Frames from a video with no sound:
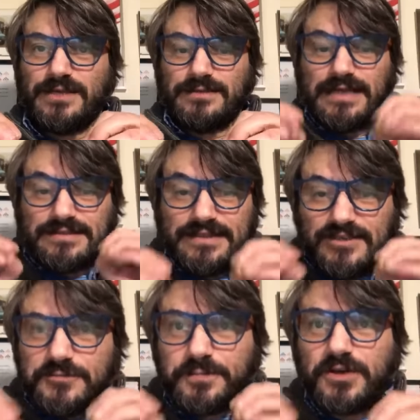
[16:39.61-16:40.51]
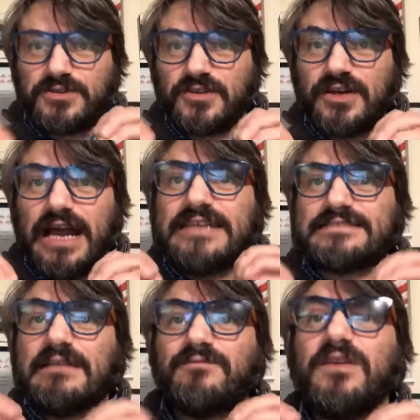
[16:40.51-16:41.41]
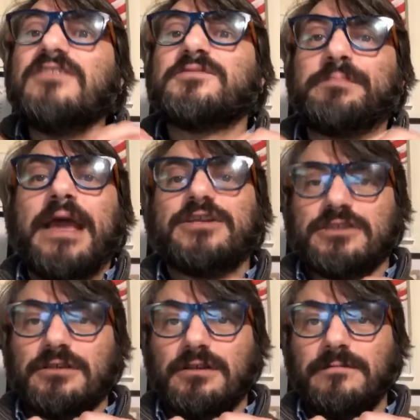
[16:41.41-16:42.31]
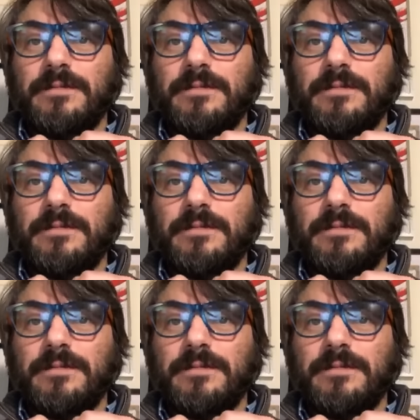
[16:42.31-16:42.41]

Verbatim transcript: that this person has something special.